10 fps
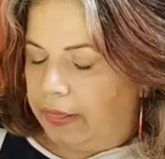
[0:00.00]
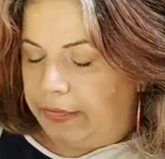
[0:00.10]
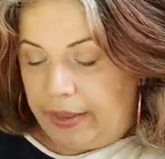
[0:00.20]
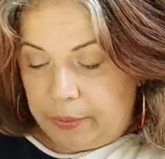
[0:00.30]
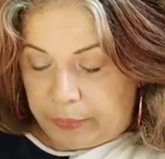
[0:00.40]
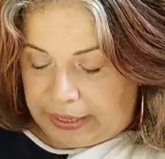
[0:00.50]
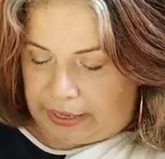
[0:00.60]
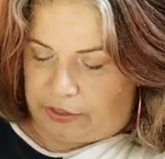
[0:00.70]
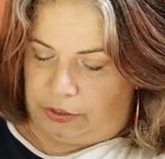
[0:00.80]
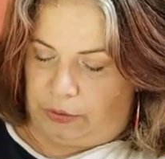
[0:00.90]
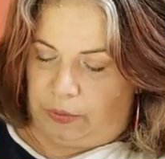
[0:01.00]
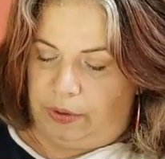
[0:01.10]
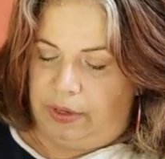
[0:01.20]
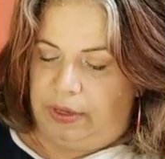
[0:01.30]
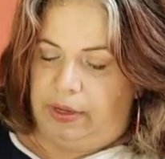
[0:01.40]
Then we get to
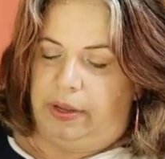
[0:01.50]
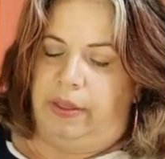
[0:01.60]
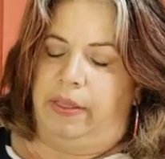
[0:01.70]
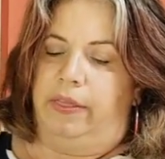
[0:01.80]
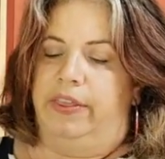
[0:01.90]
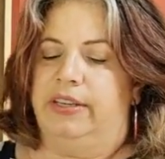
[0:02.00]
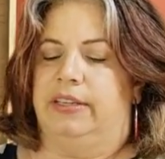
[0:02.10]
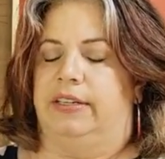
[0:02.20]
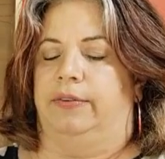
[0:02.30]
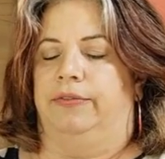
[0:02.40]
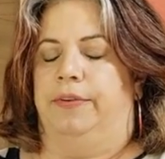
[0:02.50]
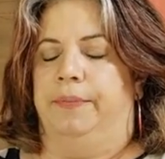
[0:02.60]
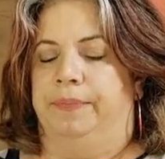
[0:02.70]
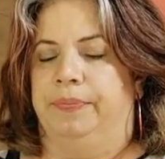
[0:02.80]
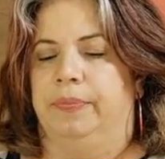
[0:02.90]
this stuff.
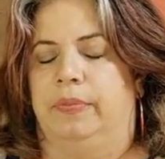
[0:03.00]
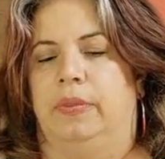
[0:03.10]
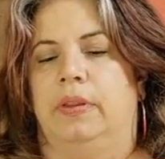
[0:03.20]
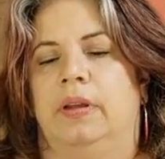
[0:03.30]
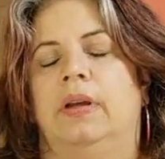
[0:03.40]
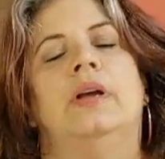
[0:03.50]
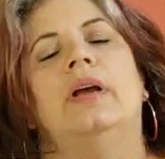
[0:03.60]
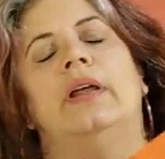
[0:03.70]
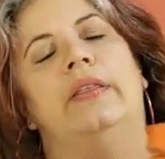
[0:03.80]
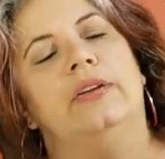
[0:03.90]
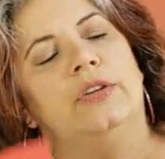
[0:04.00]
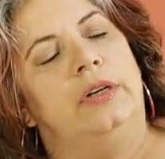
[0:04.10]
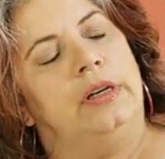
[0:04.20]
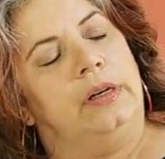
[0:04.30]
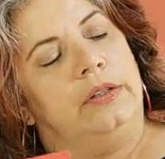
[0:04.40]
These are
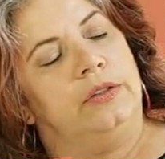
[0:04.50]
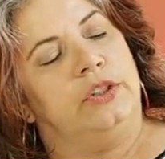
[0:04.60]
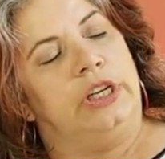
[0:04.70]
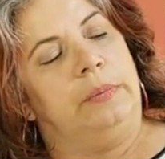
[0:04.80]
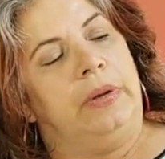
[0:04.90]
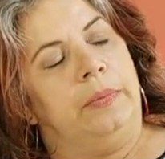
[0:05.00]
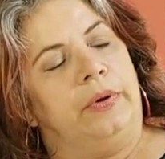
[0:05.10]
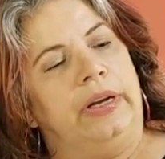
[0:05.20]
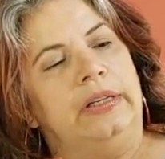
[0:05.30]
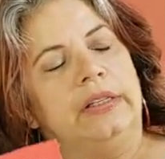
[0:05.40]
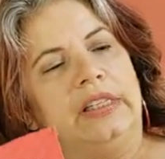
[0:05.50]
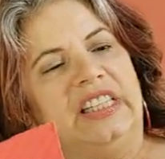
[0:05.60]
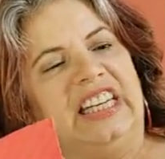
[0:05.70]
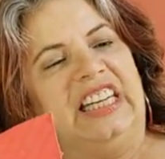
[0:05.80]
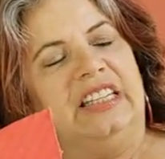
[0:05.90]
little sheet membranes,
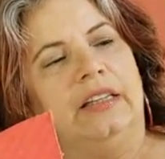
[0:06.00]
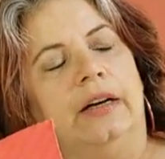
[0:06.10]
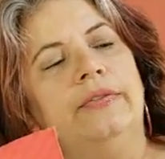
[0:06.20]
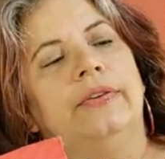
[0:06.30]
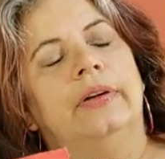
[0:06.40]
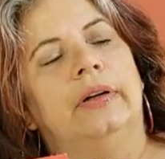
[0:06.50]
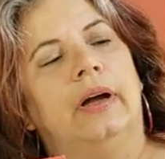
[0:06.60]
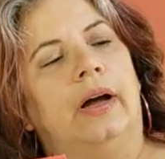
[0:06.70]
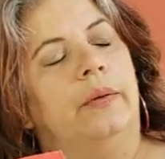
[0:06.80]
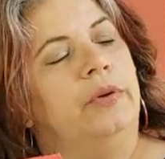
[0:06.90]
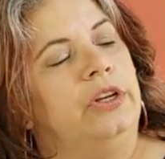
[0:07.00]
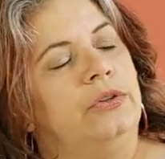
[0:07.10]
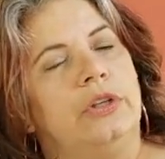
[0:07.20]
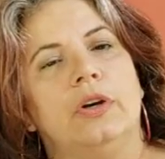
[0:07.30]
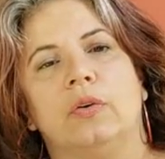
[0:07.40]
sticky stuff. We use
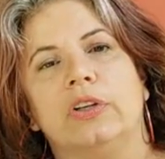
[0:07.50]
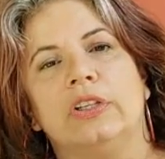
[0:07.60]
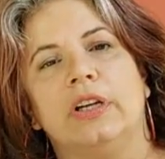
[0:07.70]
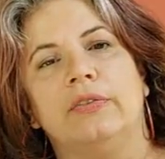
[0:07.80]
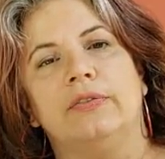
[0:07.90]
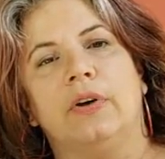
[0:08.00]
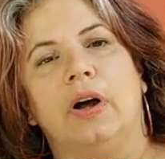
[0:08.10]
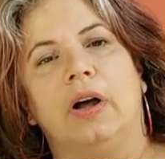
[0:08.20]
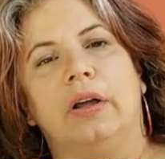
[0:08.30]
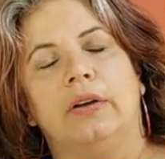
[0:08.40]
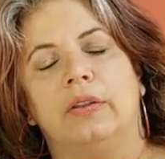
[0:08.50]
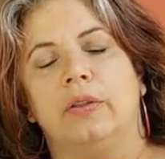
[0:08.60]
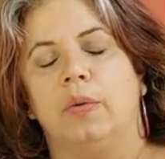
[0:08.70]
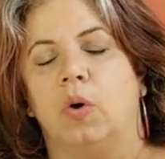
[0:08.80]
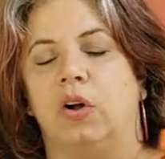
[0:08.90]
the orange stuff on the
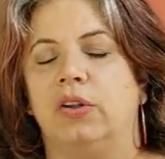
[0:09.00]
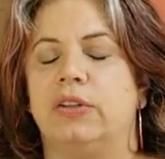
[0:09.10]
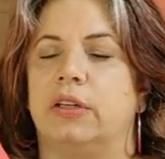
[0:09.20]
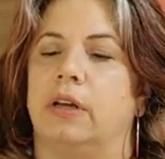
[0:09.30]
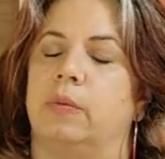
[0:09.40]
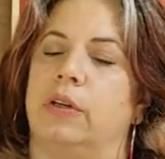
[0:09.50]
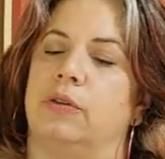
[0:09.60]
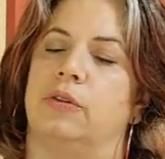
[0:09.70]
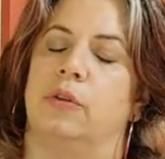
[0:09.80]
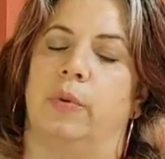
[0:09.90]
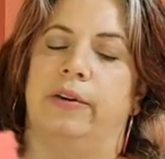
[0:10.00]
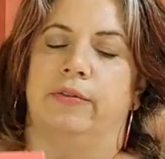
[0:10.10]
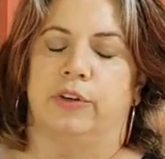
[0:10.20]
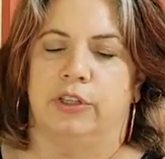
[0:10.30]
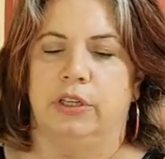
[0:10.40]
walls, and we use the red
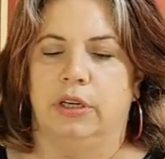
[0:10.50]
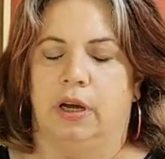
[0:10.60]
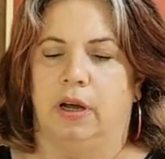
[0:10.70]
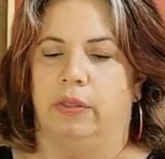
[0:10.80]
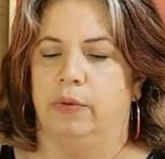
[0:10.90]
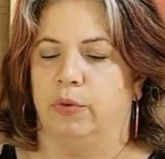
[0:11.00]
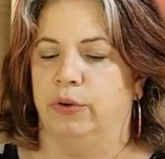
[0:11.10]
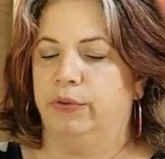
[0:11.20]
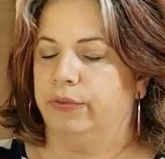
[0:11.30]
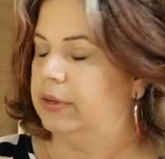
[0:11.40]
version on the roof.